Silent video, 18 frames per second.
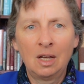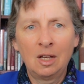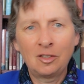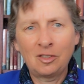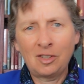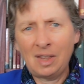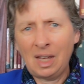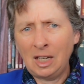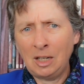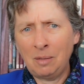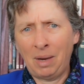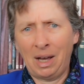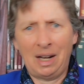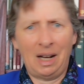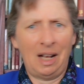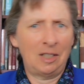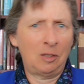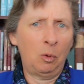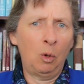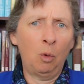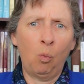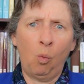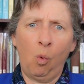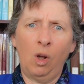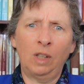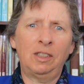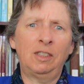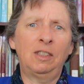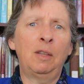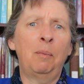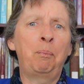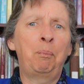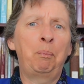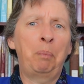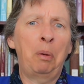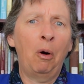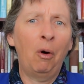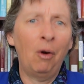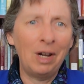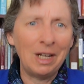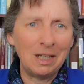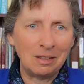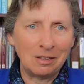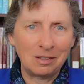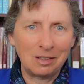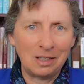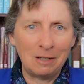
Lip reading: So then you might ask, well, what's the point